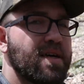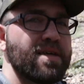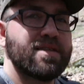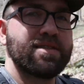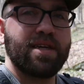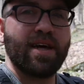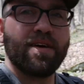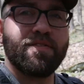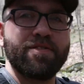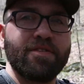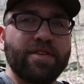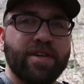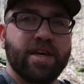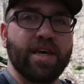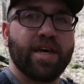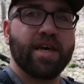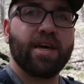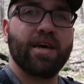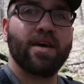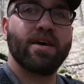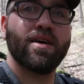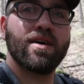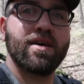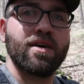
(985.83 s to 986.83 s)
Definitely
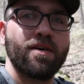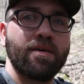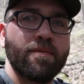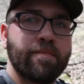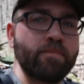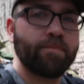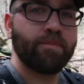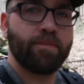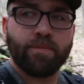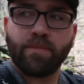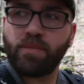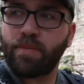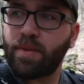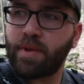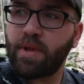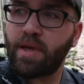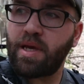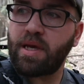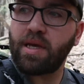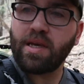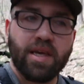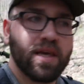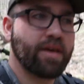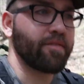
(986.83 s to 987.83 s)

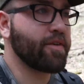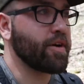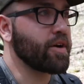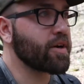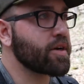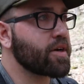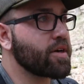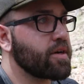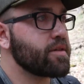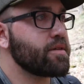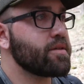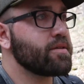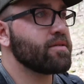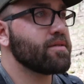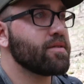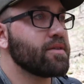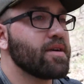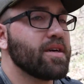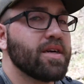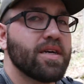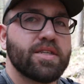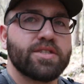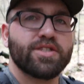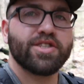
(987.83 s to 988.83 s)
give you a good
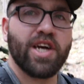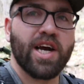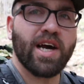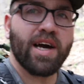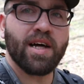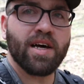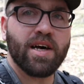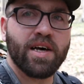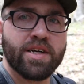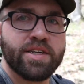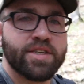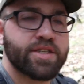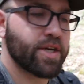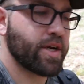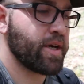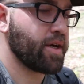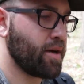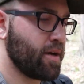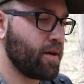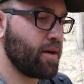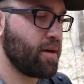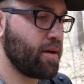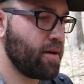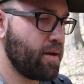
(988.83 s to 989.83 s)
challenge.
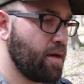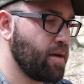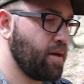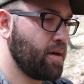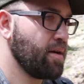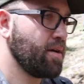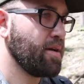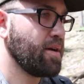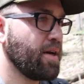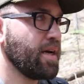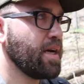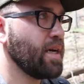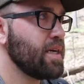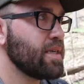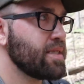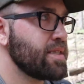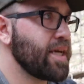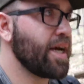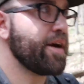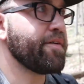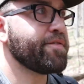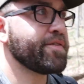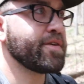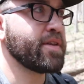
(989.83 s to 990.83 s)

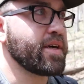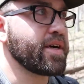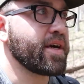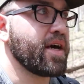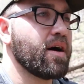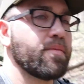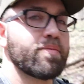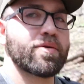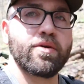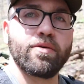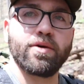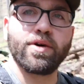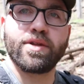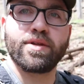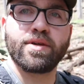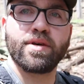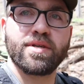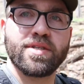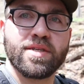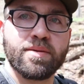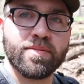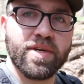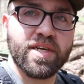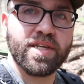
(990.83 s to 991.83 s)
Definitely help you with
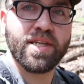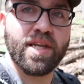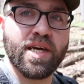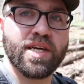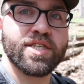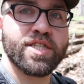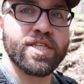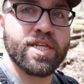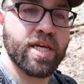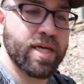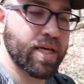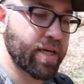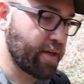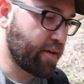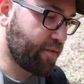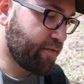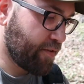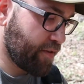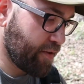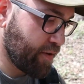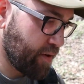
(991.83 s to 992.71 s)
some conditioning if